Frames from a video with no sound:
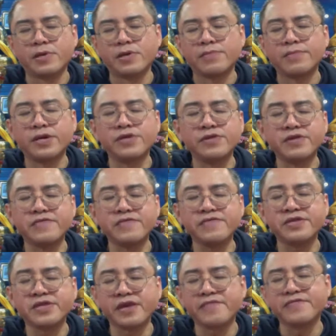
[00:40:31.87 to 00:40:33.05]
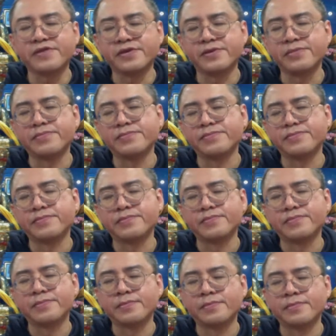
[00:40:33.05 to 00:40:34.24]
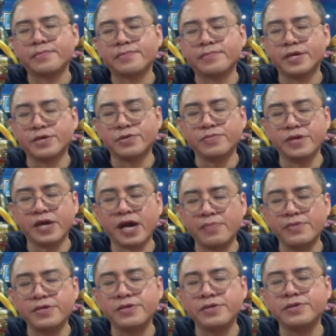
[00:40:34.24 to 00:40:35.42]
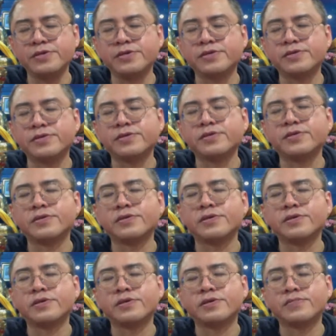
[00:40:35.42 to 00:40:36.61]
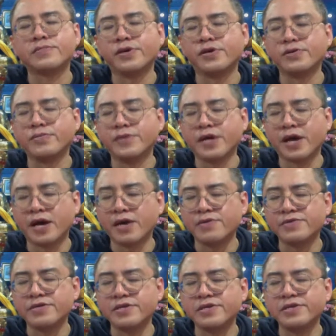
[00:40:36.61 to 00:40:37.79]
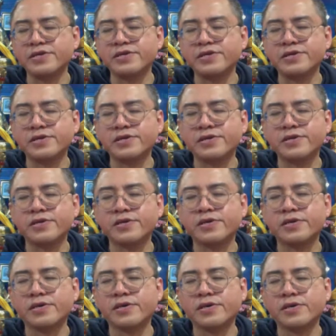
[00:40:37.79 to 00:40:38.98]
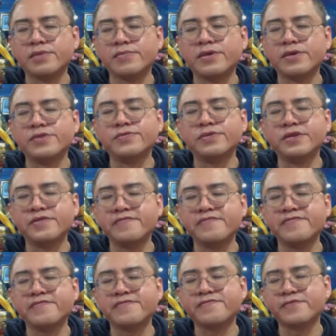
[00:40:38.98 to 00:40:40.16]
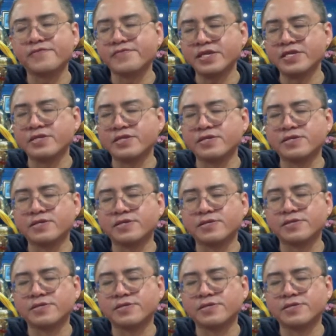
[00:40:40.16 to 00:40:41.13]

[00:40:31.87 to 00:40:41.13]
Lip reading: May you live in safety. May you be happy. May you be healthy. May you live with ease.